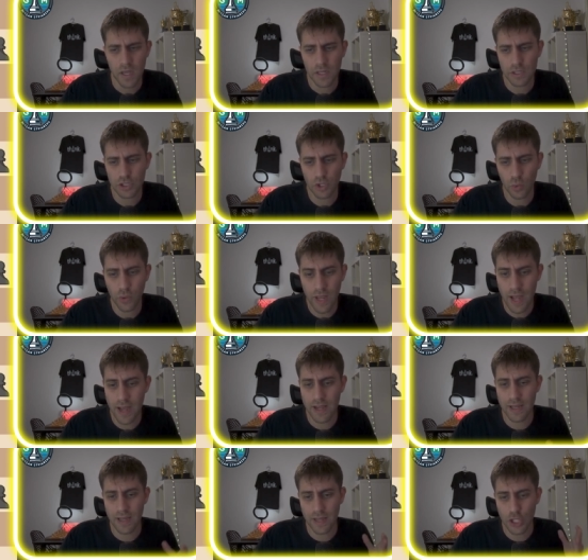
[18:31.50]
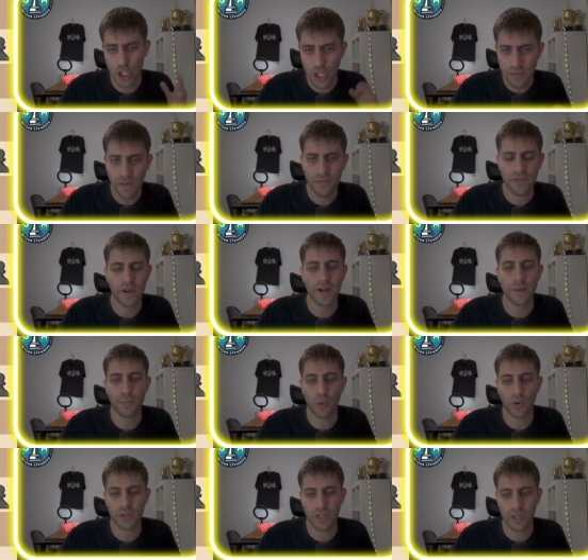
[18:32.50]
so yeah i achieve a very
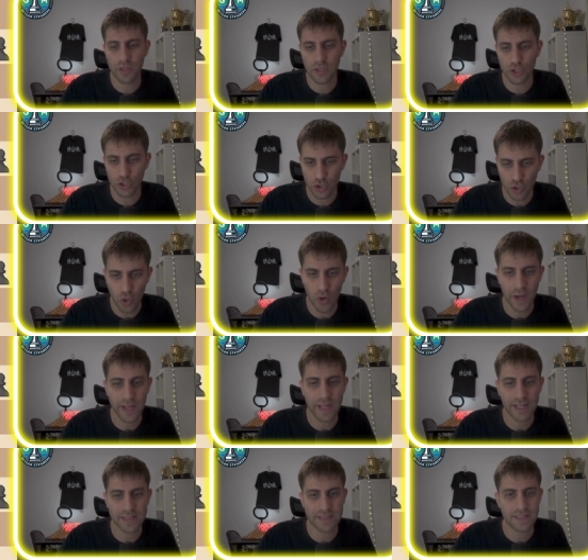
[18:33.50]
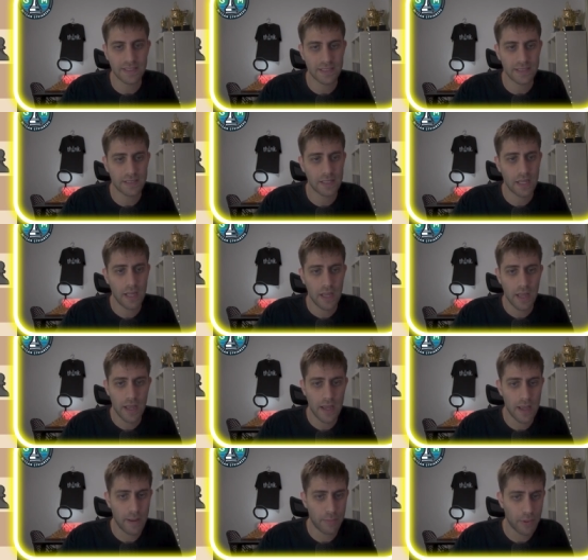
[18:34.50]
important draw against these
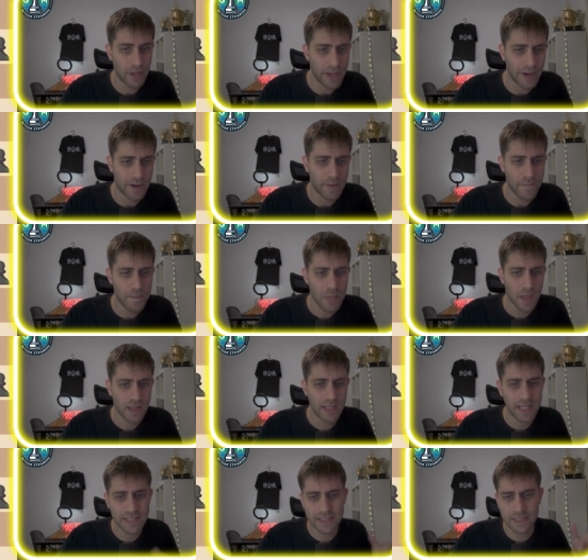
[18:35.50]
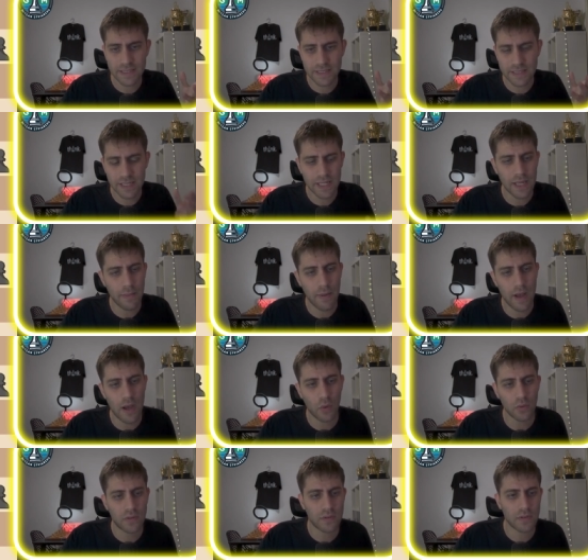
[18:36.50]
uh, player. Let's see
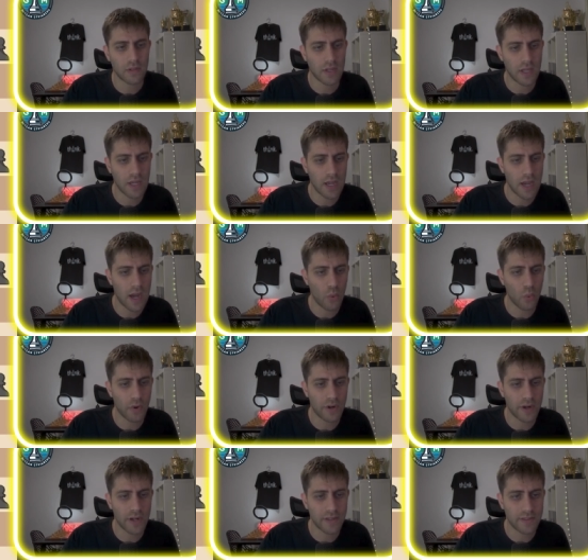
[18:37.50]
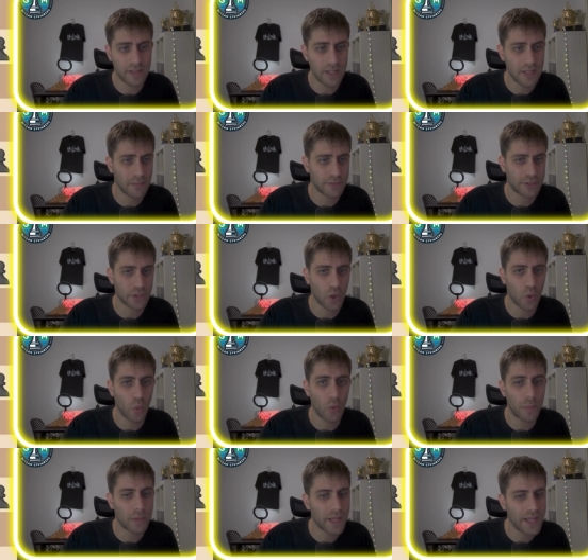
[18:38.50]
about uh, our team. So
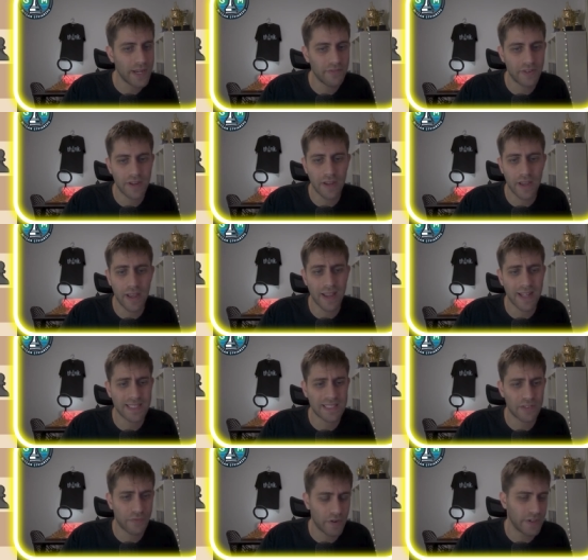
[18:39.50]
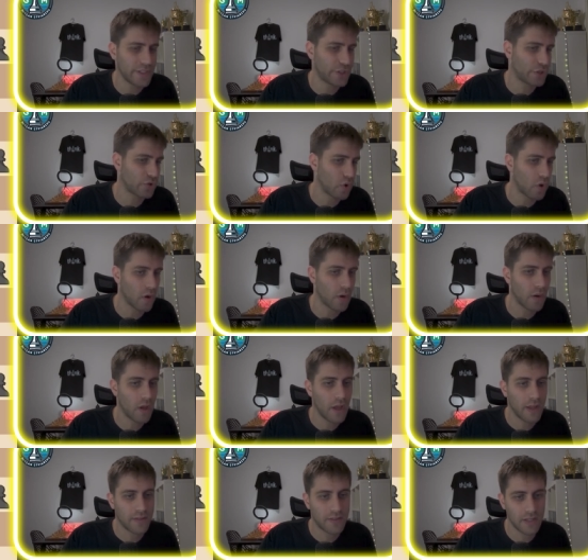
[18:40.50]
we played against a very strong
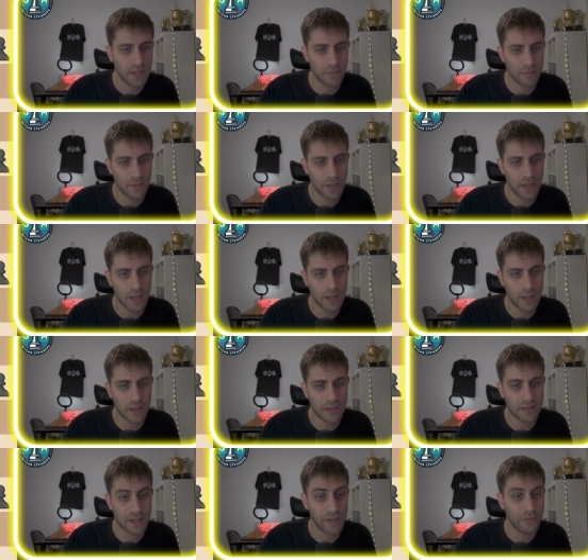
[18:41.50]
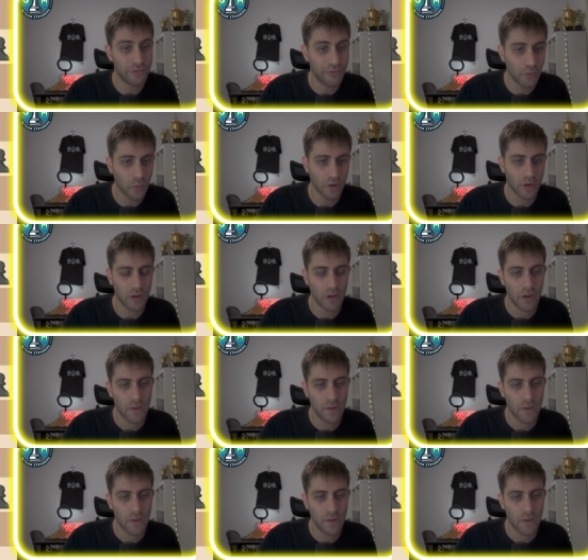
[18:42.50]
team, uh, Typhoon,